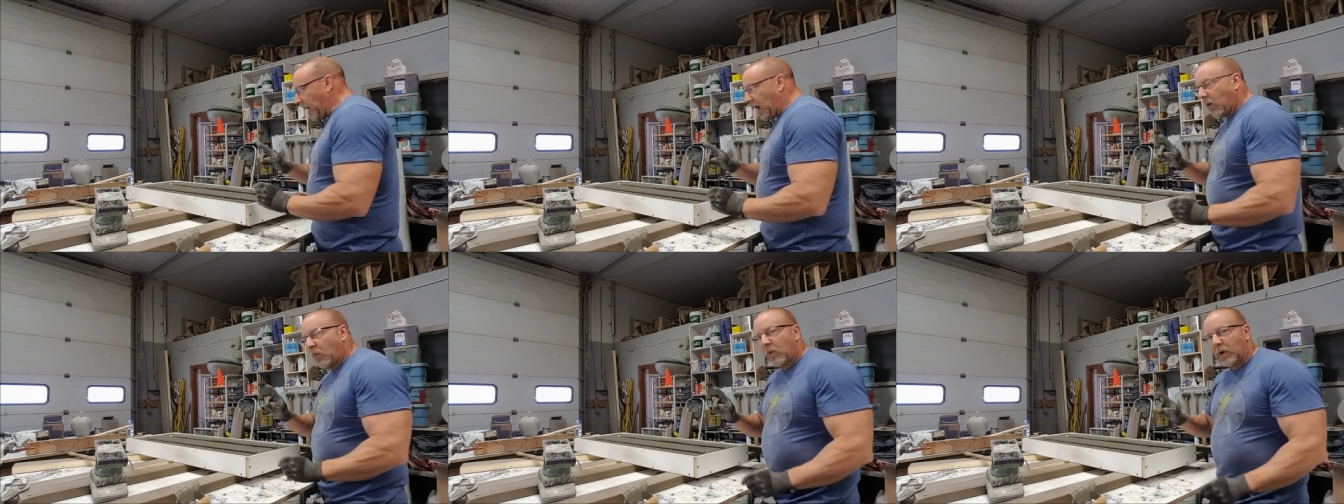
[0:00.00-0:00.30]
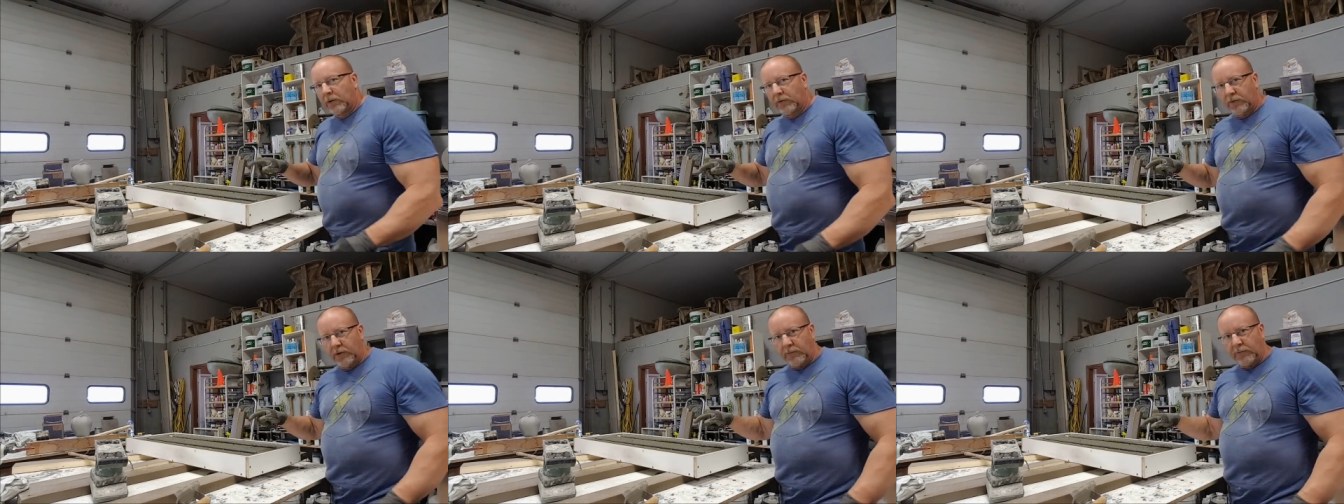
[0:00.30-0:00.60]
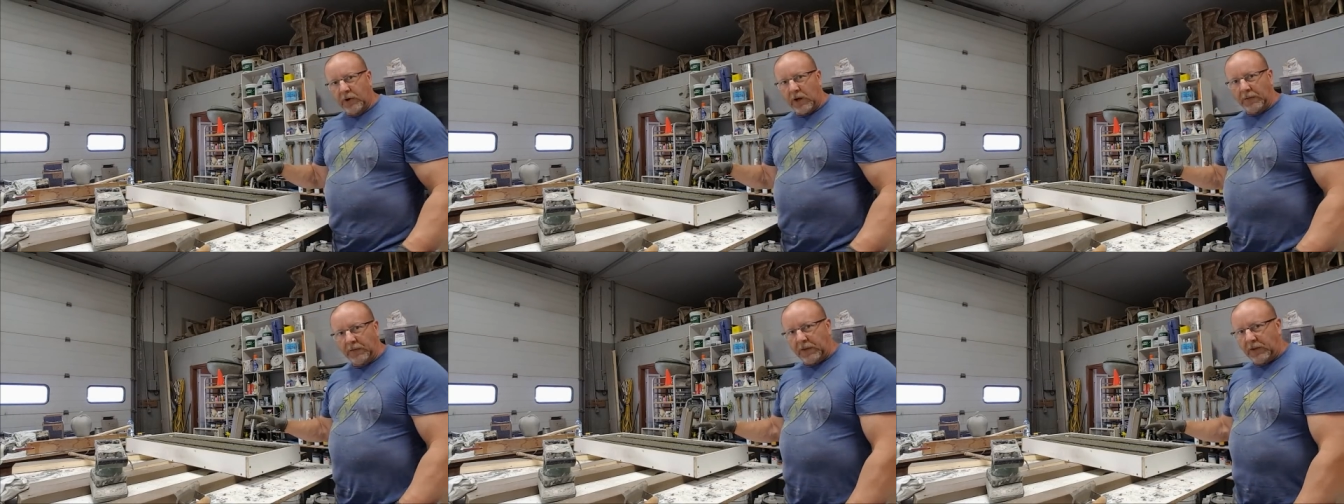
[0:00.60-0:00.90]
now once
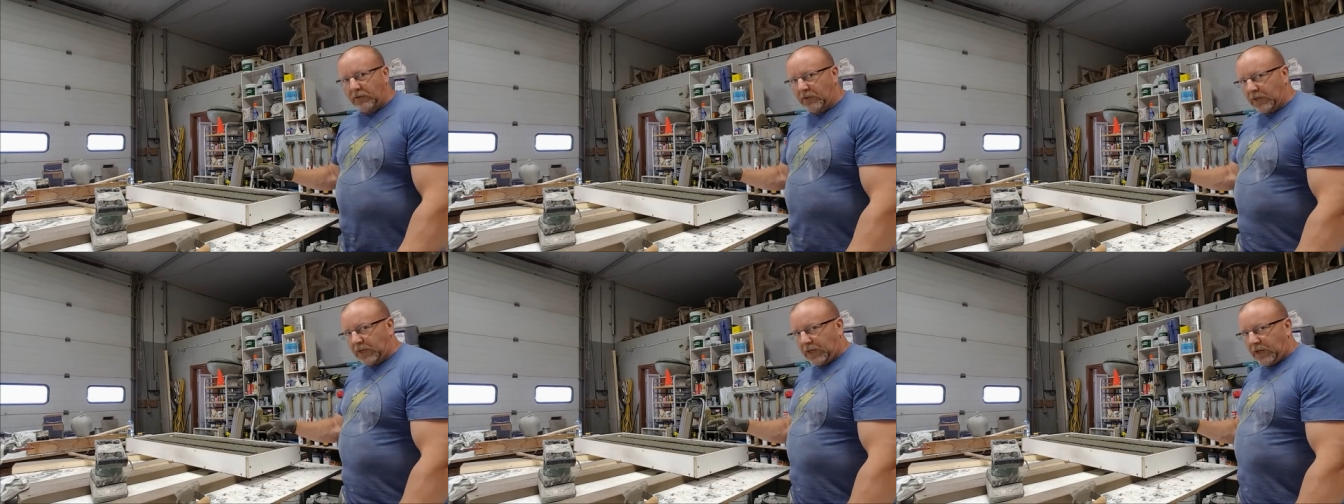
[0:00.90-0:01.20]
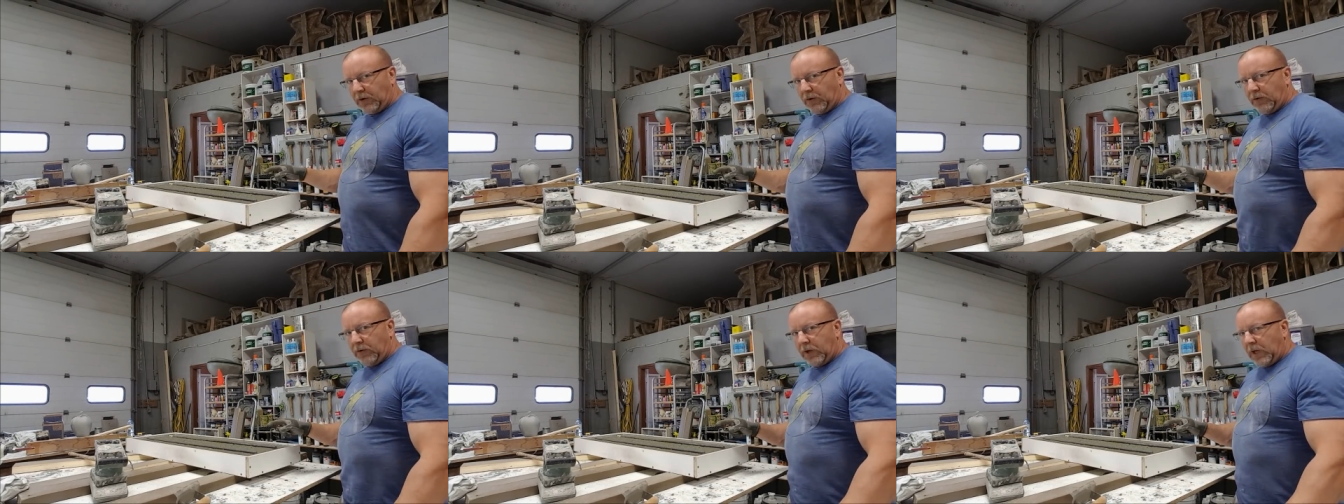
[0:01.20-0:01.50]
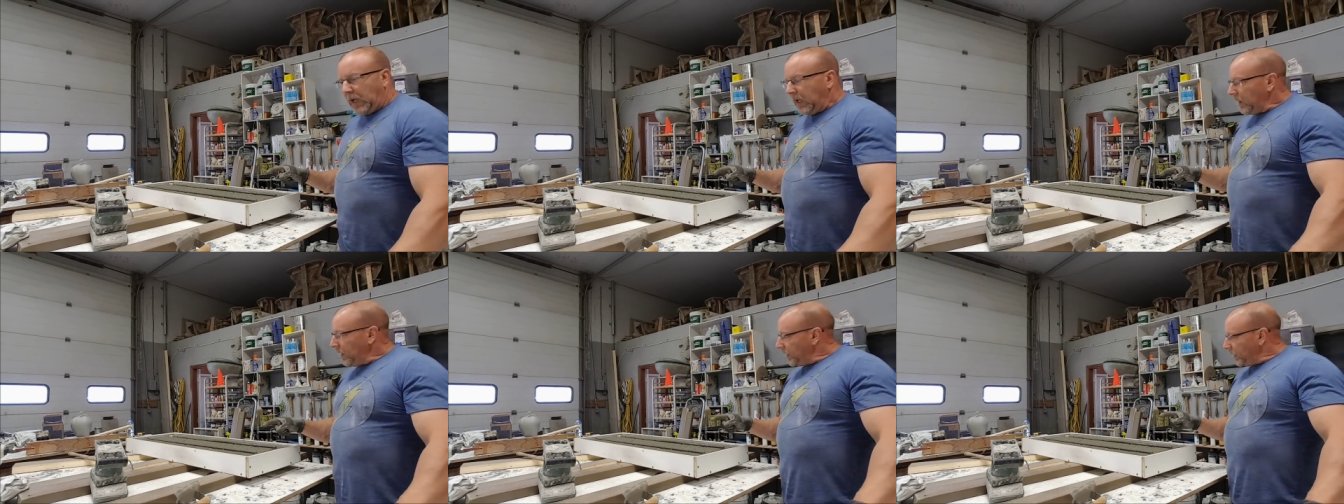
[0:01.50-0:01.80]
you've got this in
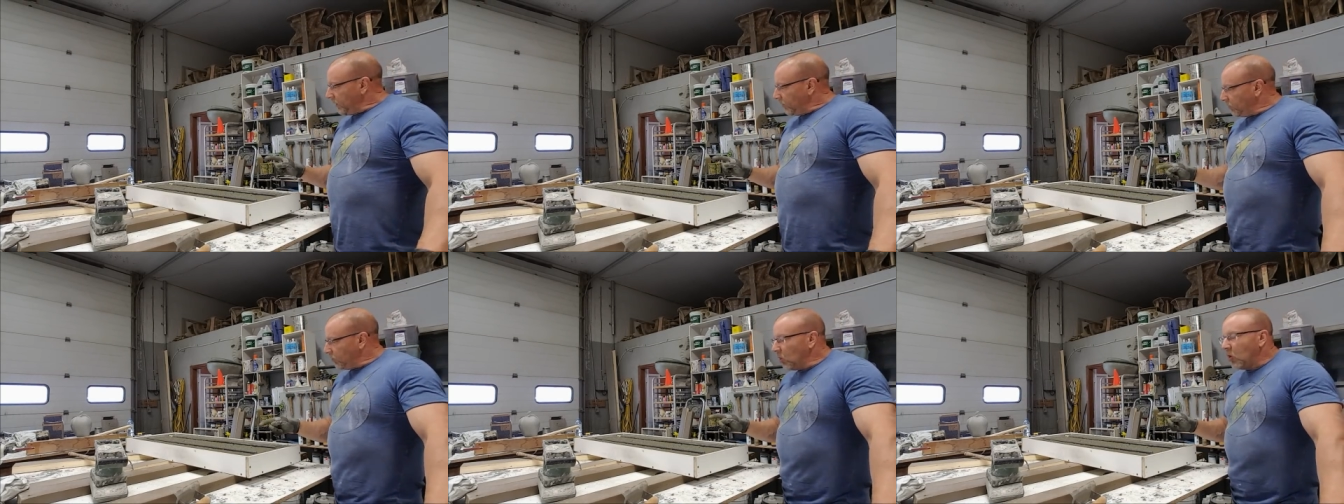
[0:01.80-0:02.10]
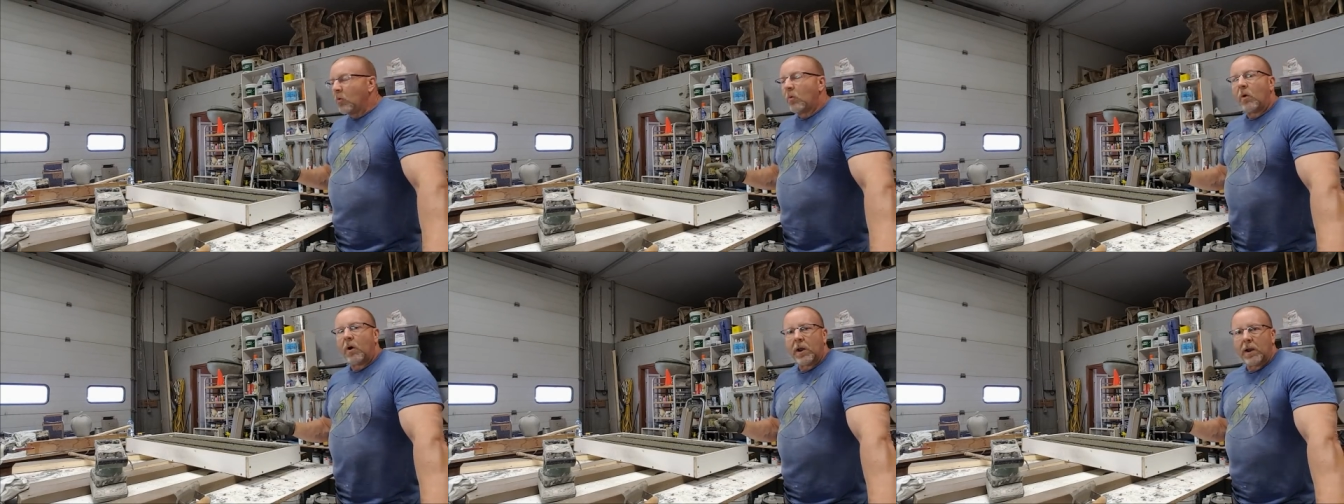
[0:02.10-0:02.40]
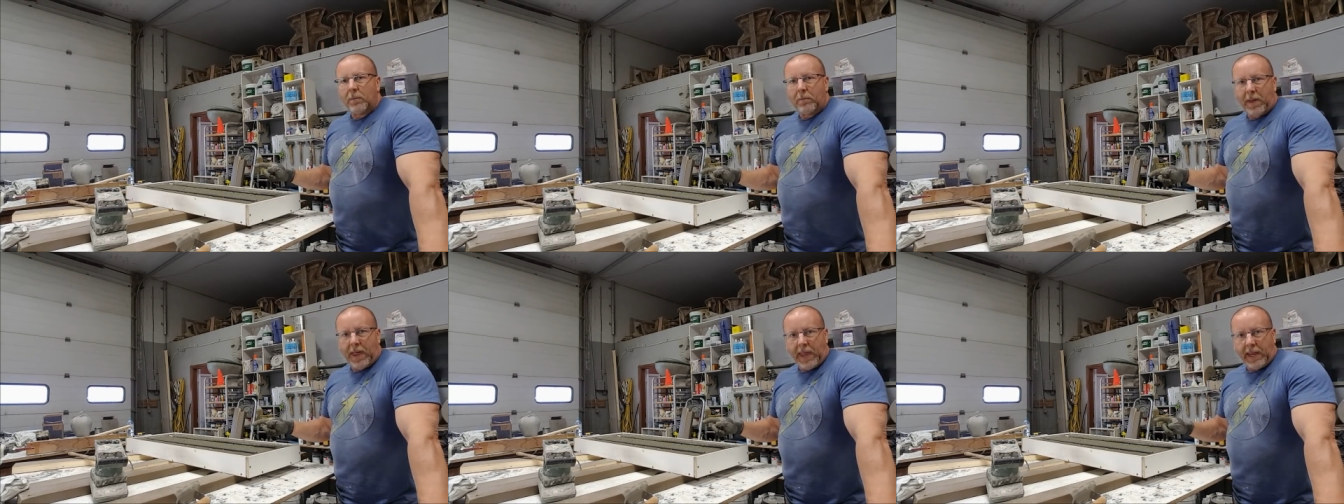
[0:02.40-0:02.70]
here, you don't
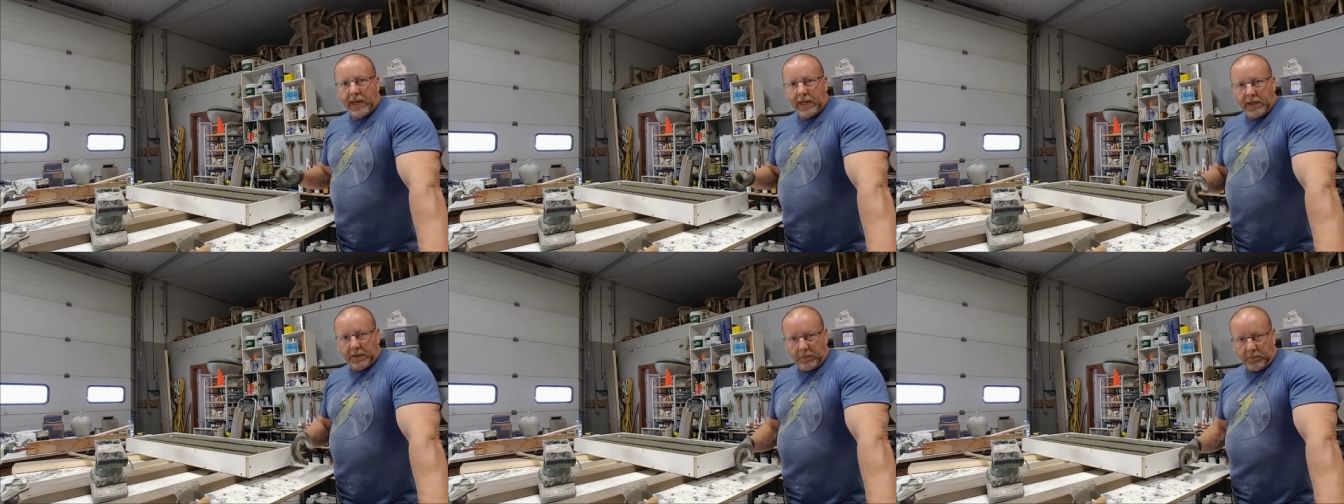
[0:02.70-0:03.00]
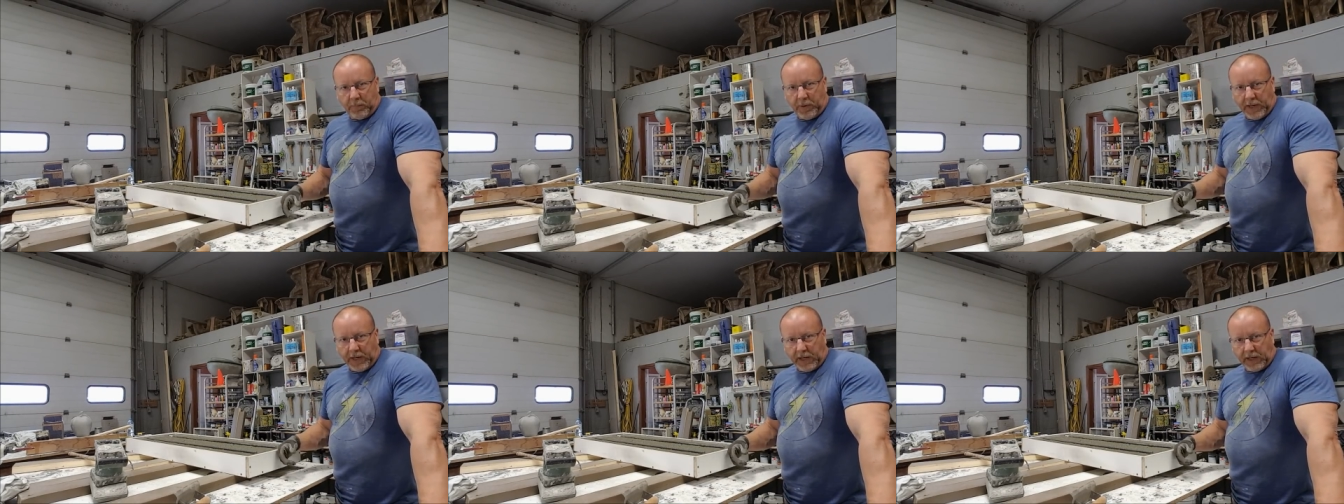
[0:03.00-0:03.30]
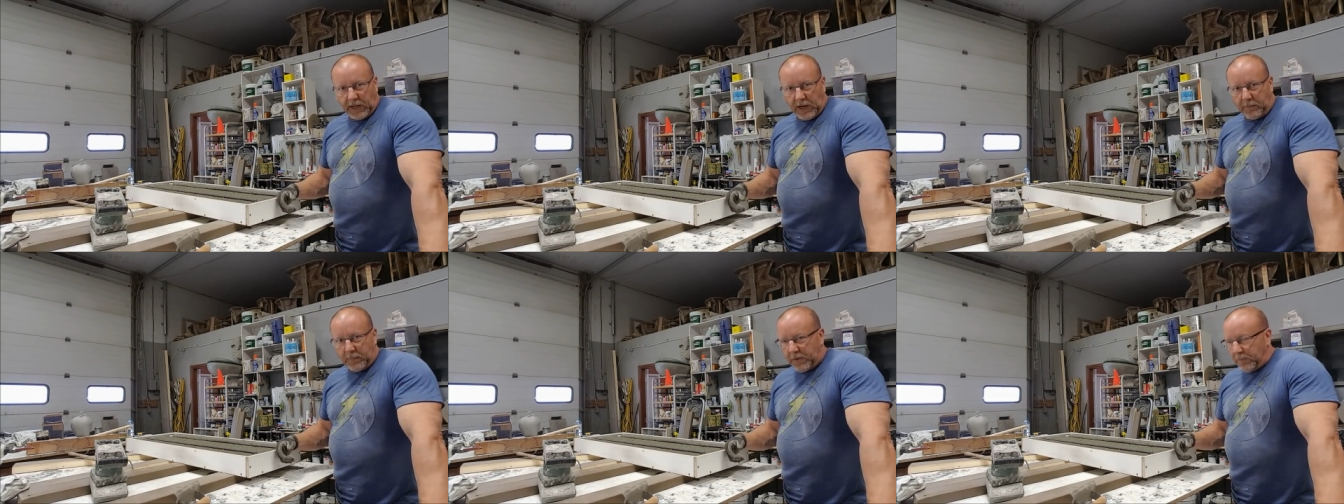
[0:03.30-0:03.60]
want to bang it and
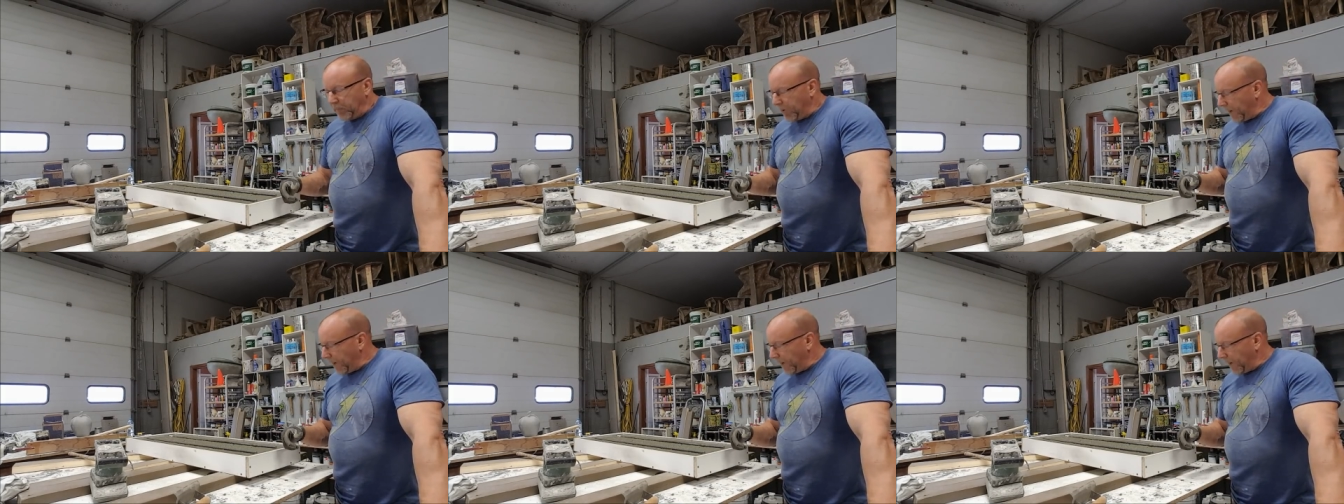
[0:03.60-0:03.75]
pick it up